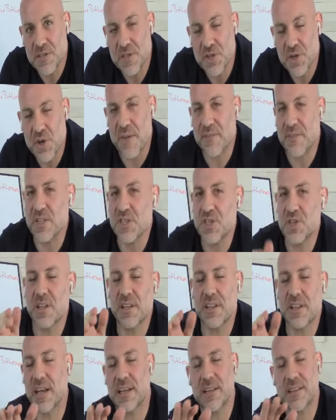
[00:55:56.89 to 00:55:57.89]
So you have this
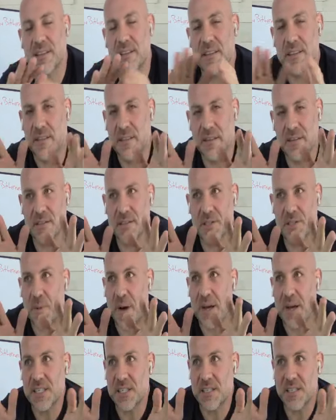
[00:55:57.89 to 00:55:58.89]
like
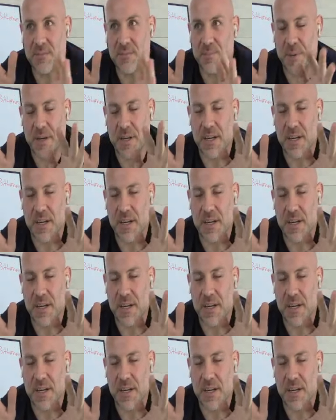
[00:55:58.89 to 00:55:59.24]
spicy